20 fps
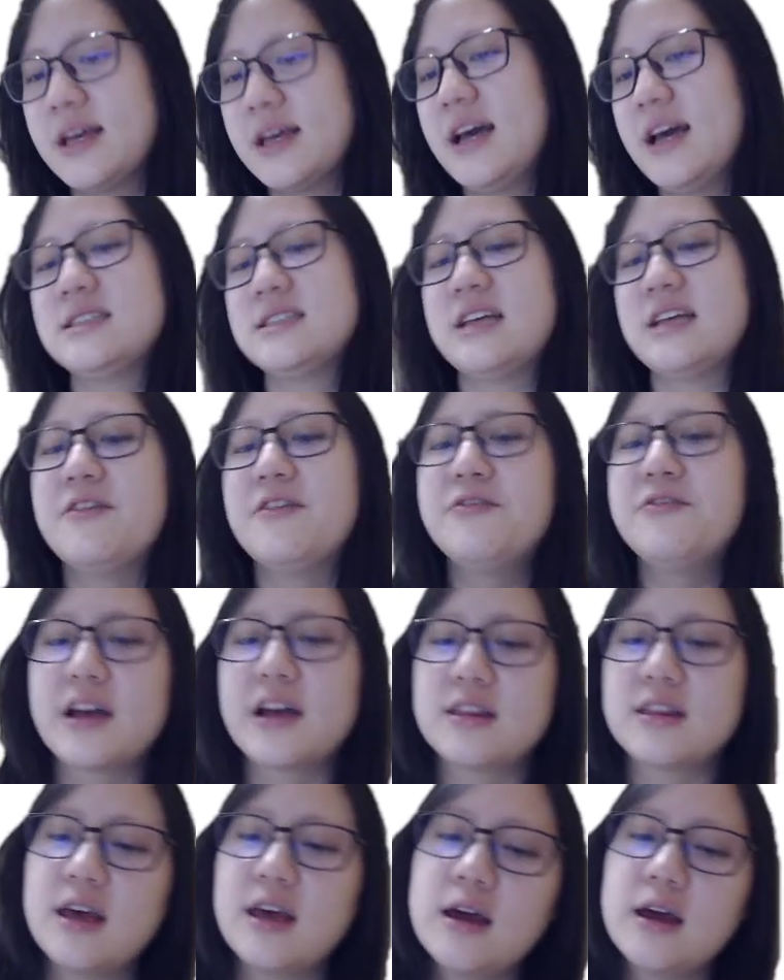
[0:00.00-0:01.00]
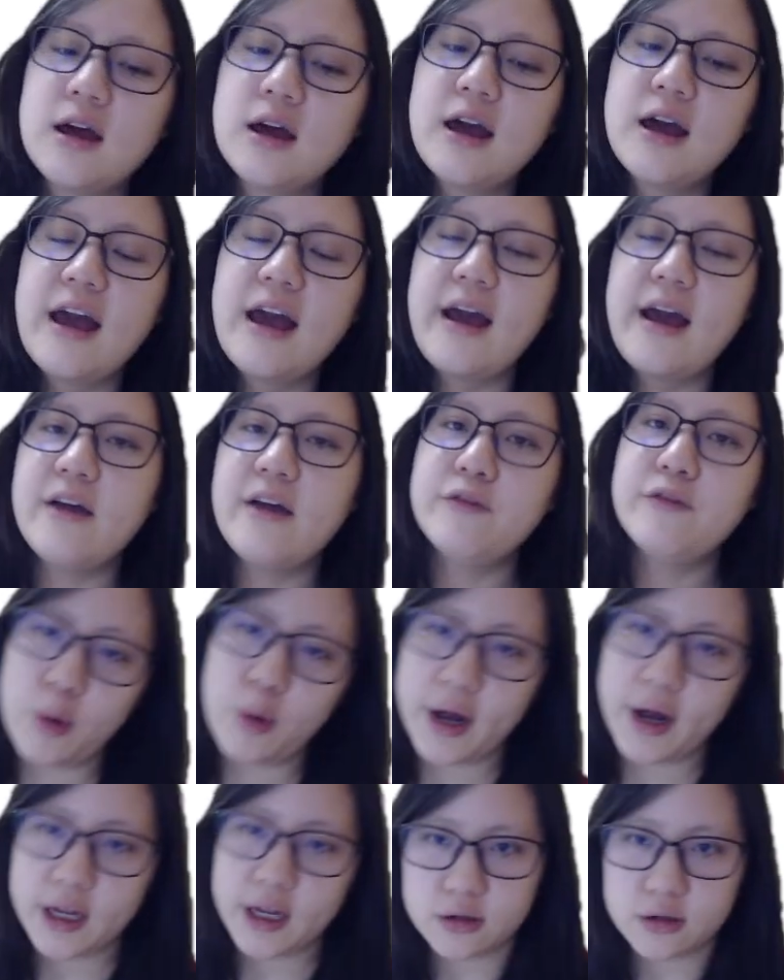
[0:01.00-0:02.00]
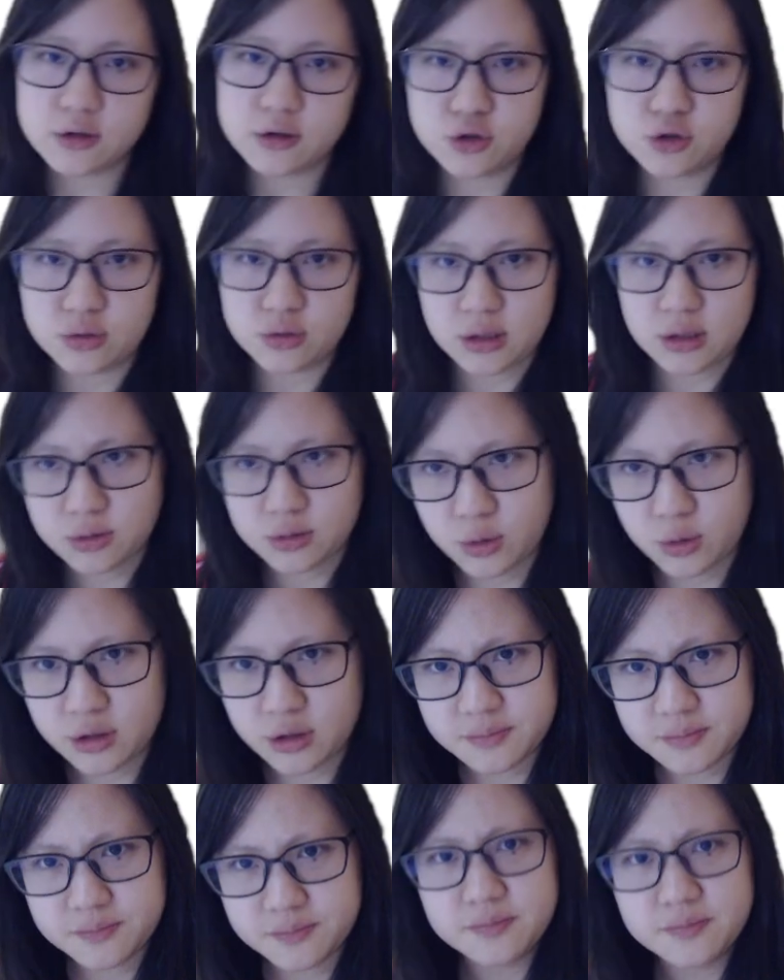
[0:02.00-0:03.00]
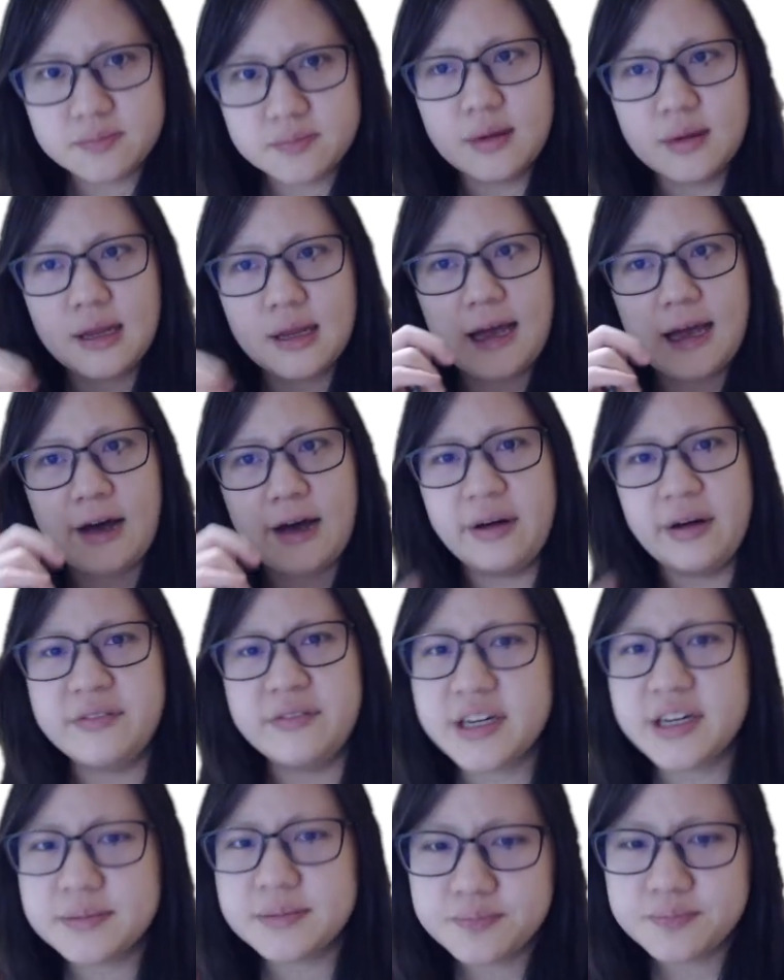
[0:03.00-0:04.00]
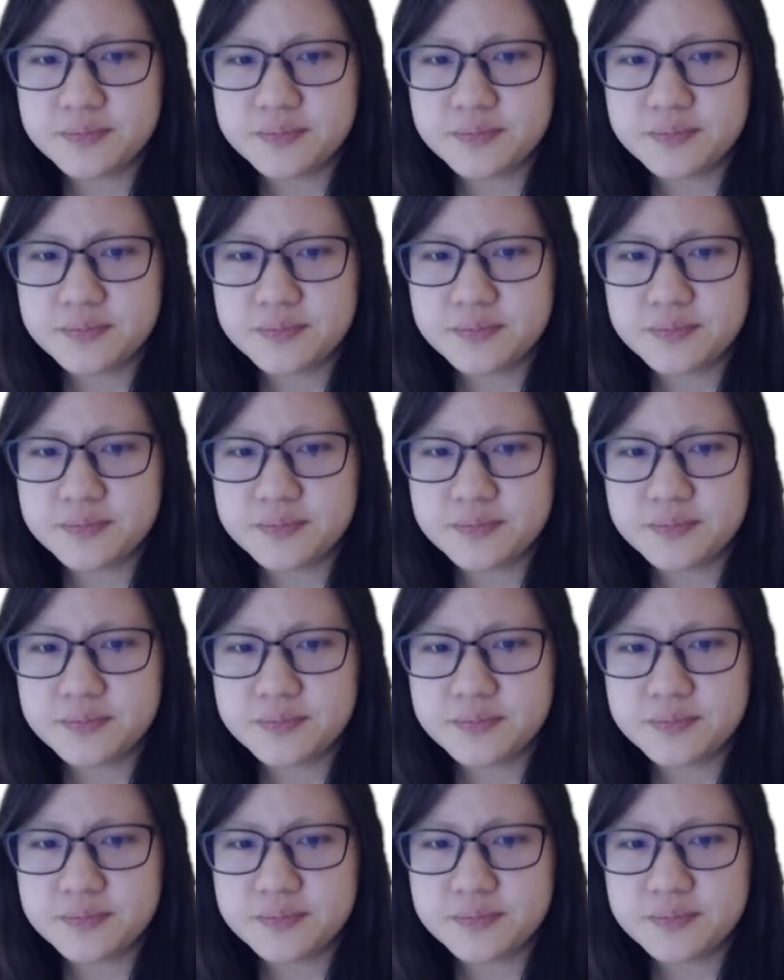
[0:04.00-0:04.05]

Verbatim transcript: It's affecting everyone throughout the world. However,